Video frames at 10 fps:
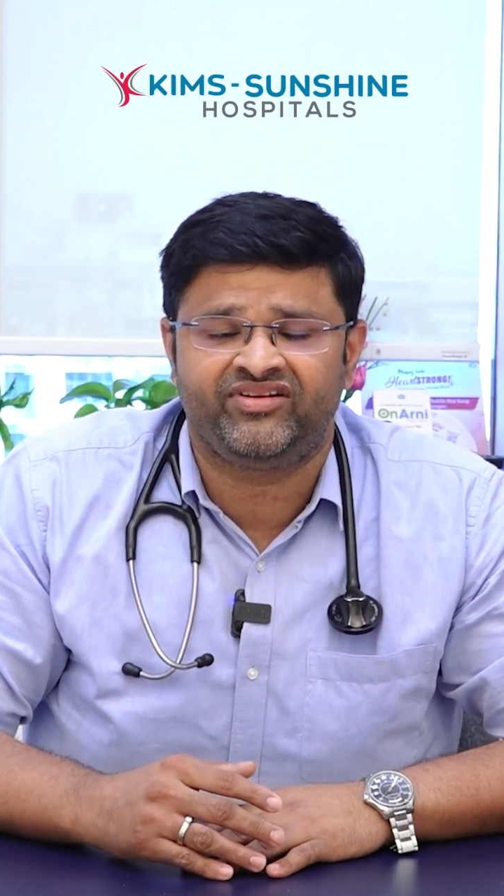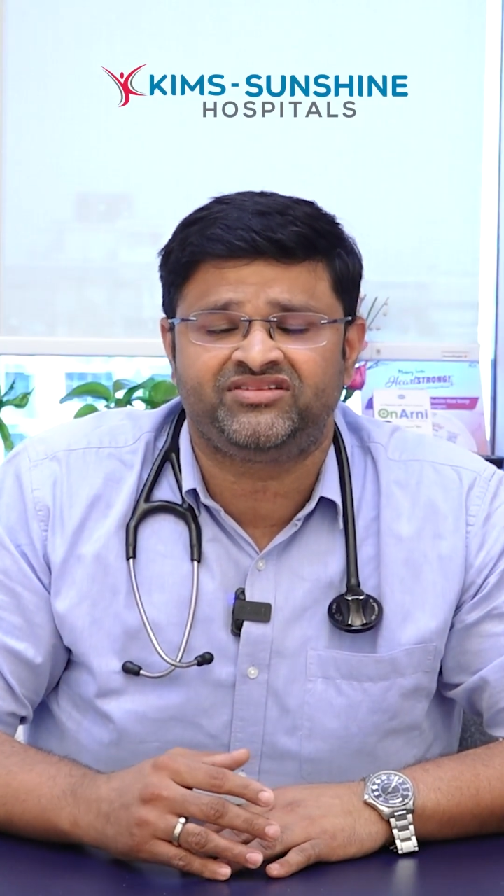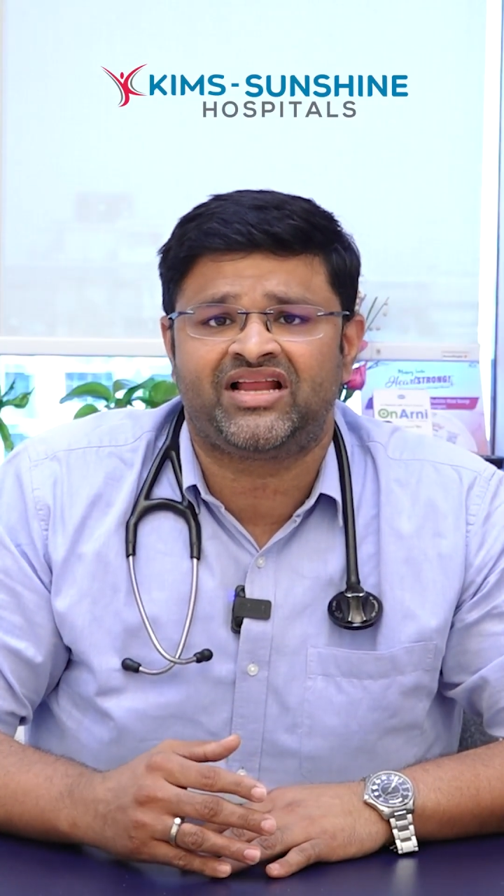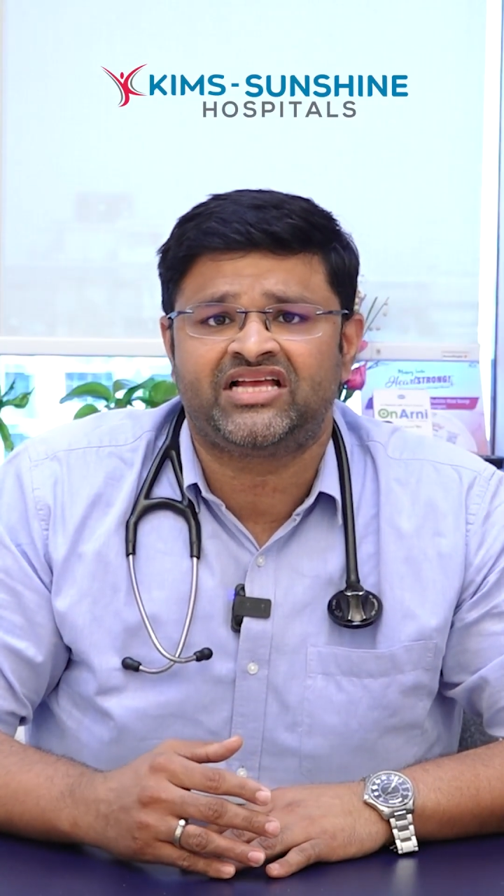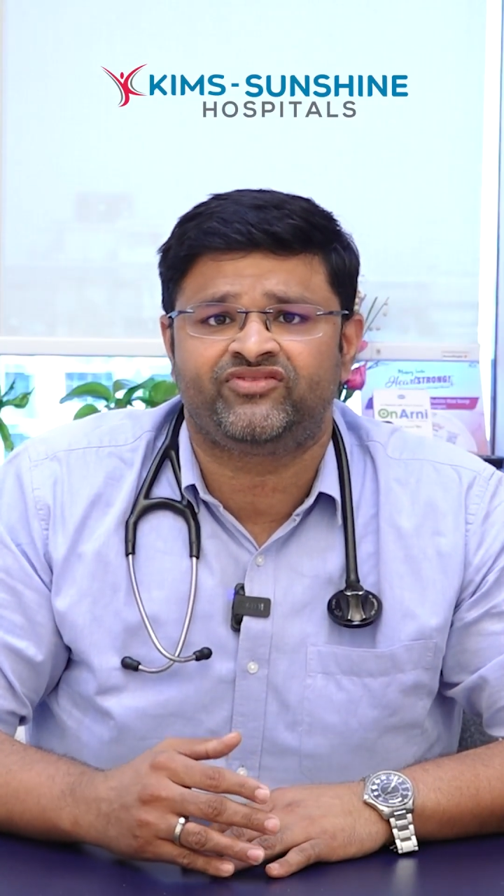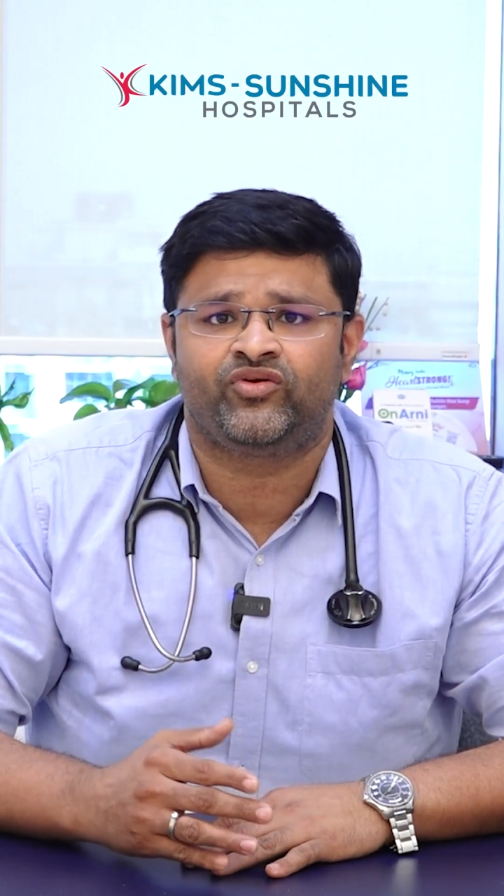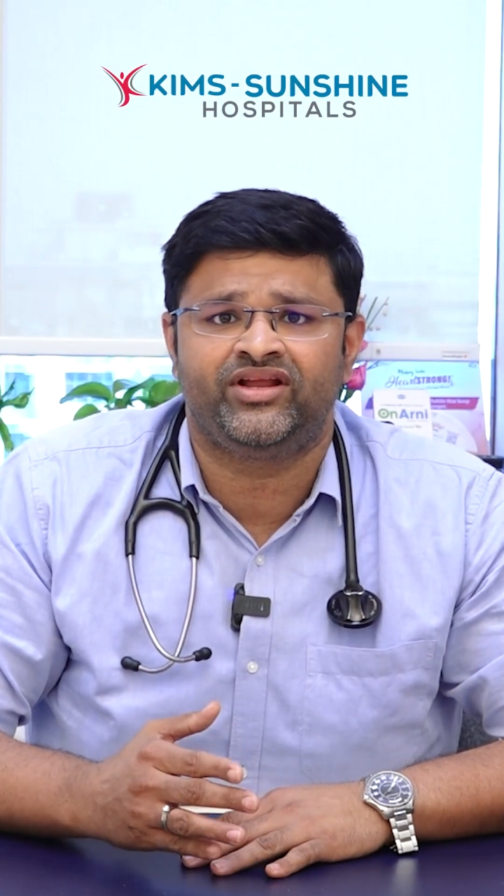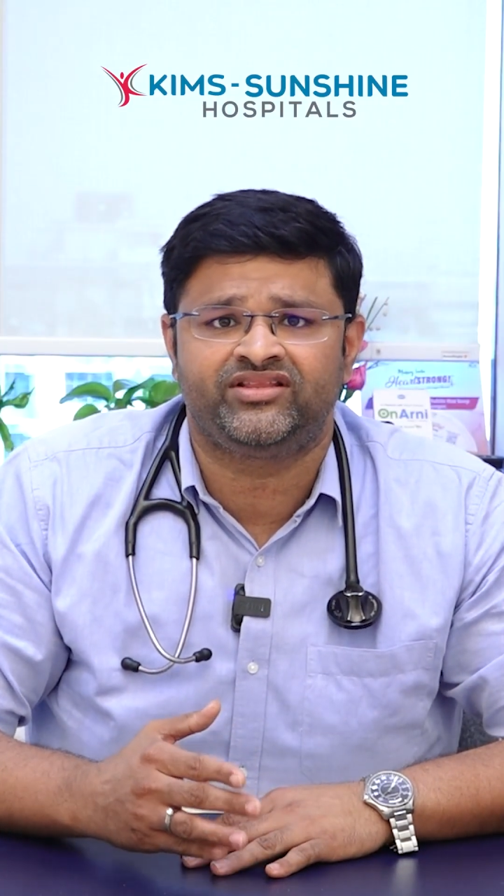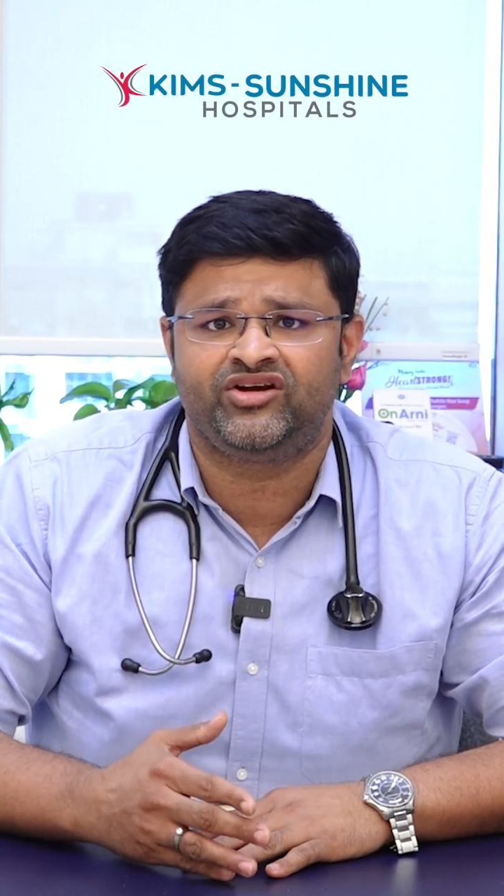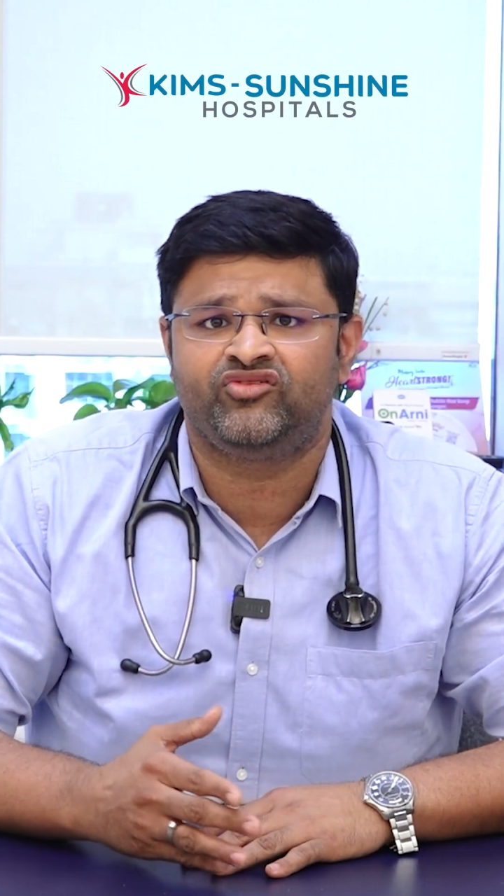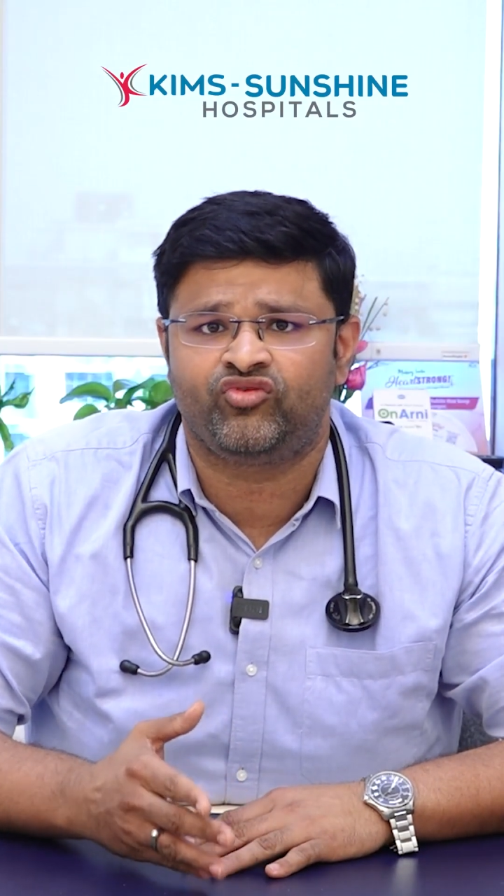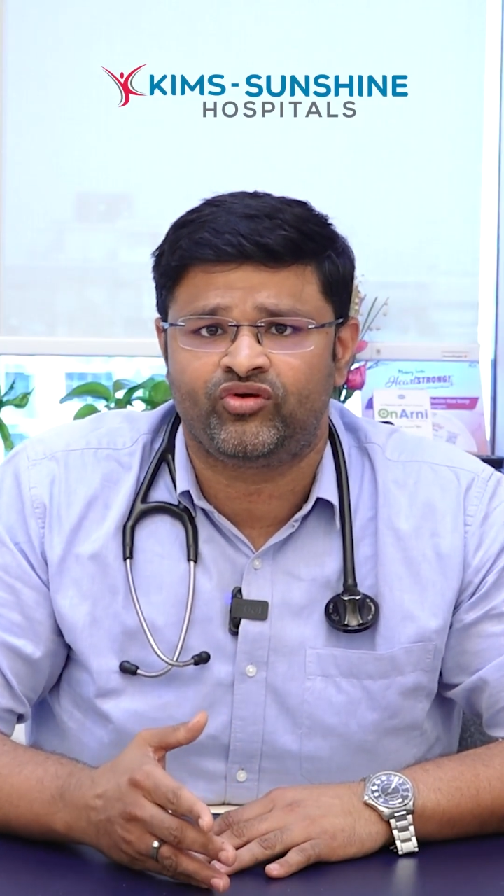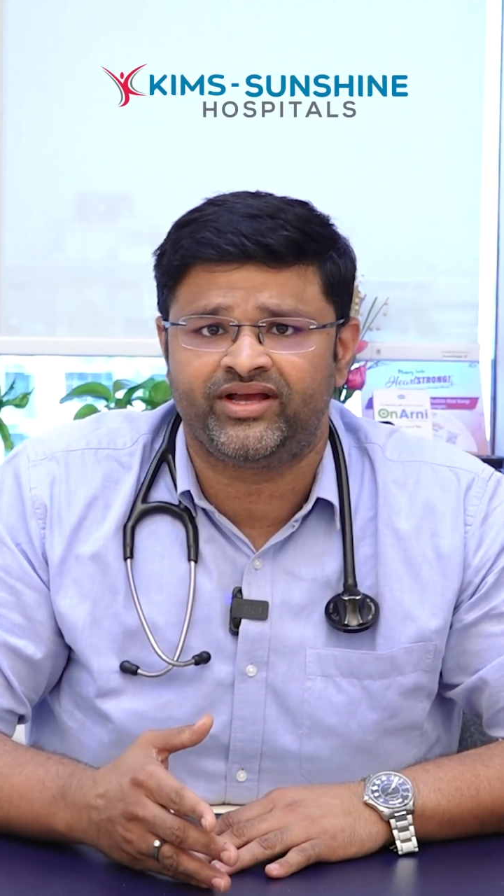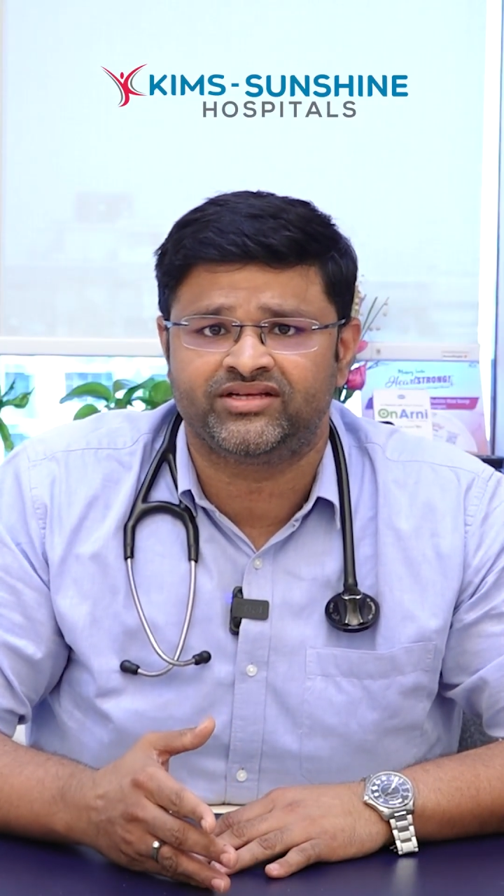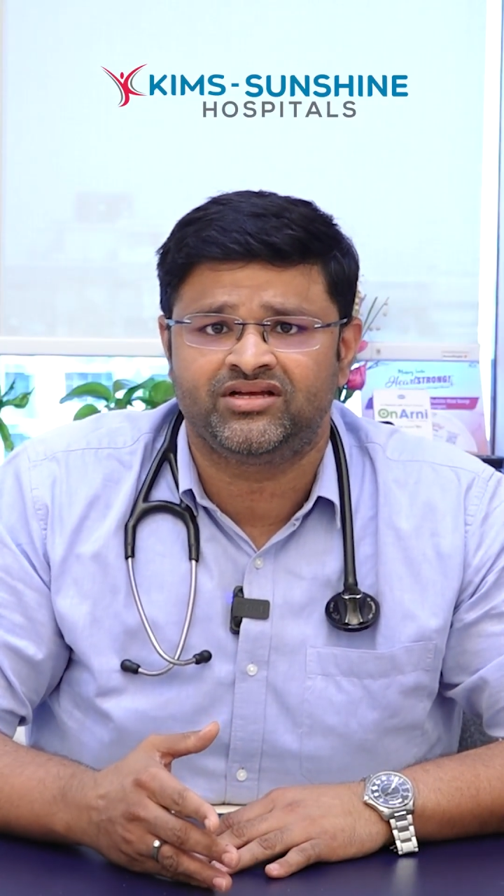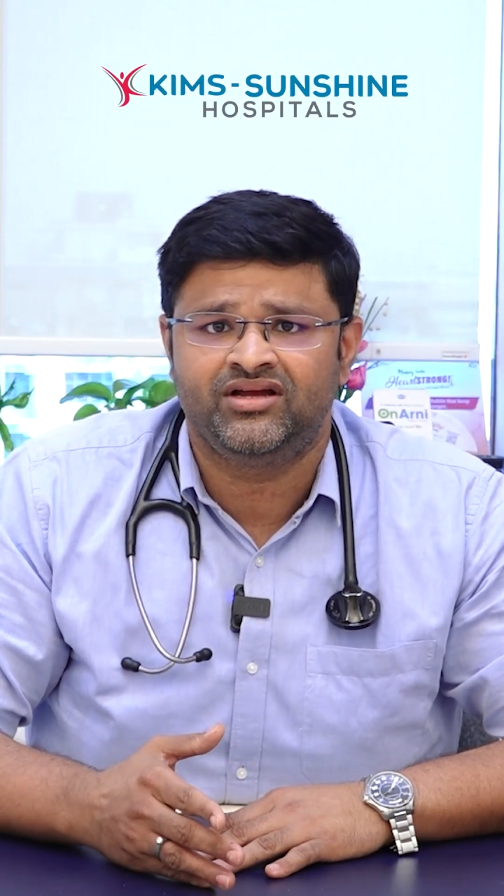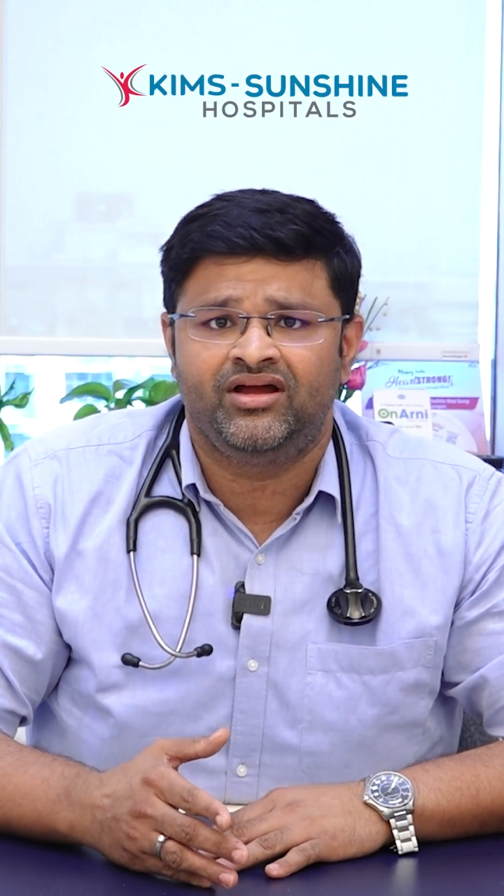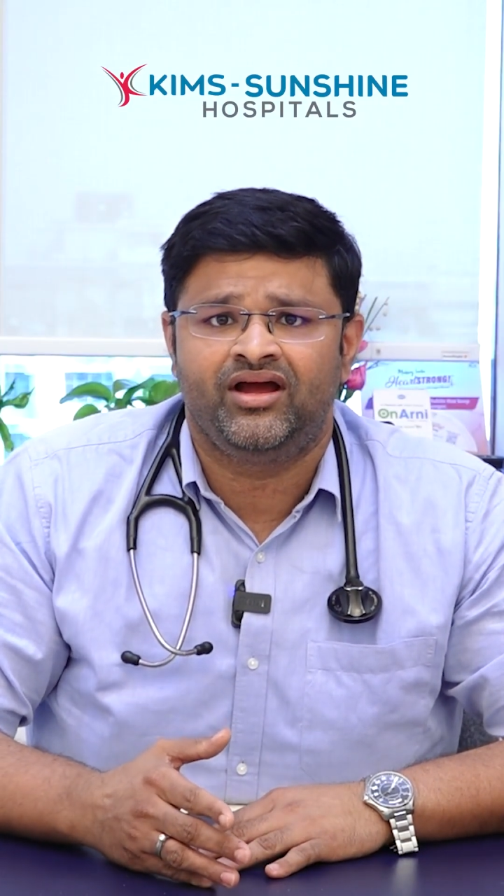which lasts for only 3 to 4 days.